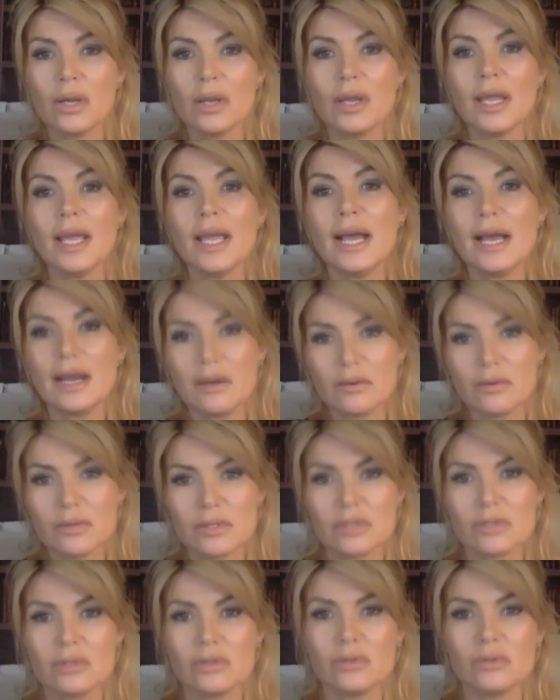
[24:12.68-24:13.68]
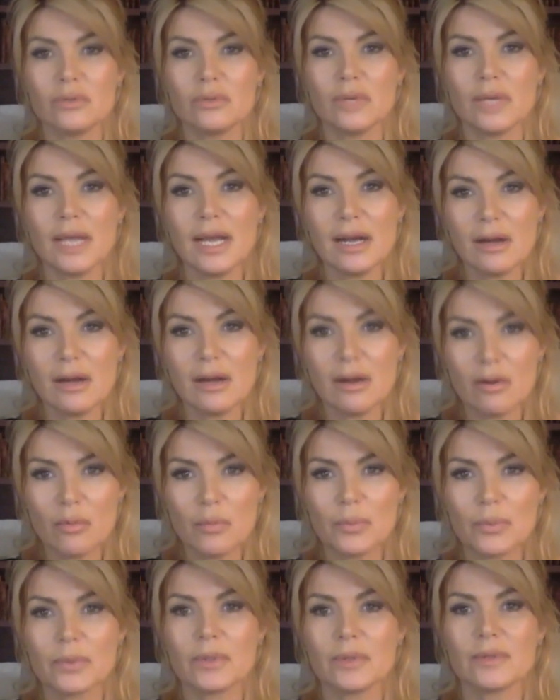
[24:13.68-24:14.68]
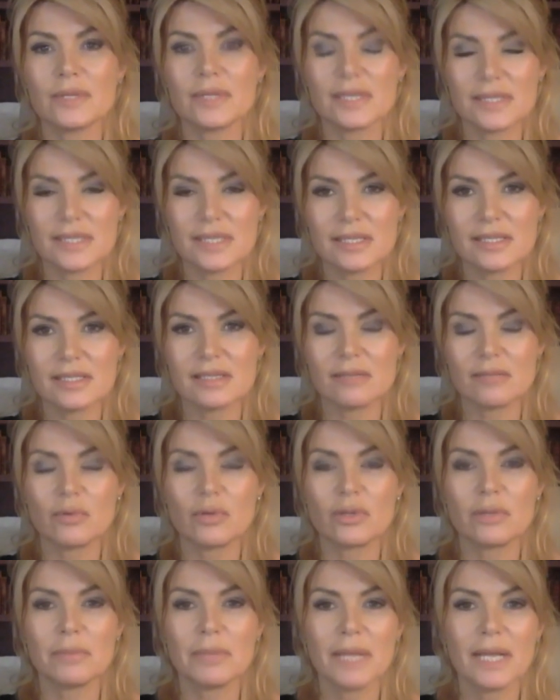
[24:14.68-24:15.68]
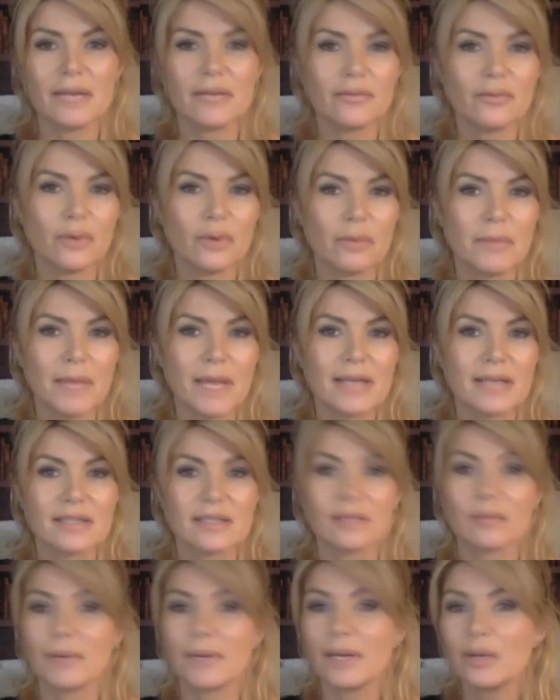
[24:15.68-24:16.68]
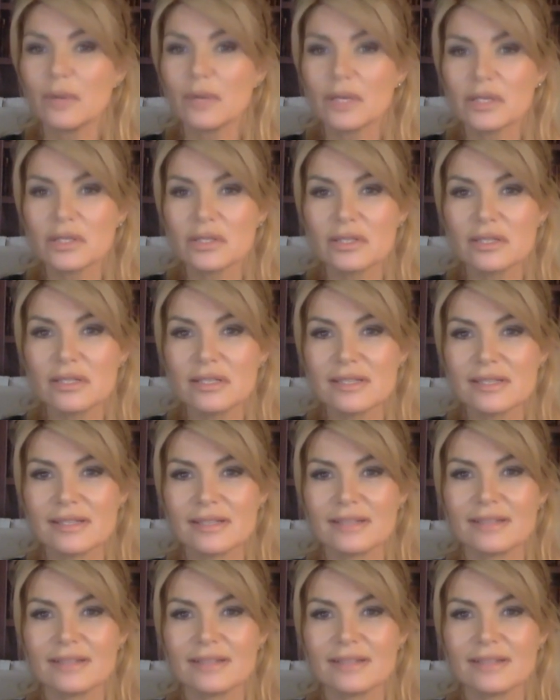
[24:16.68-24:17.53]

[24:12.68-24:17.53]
how to help the system or the platform ask the right questions, and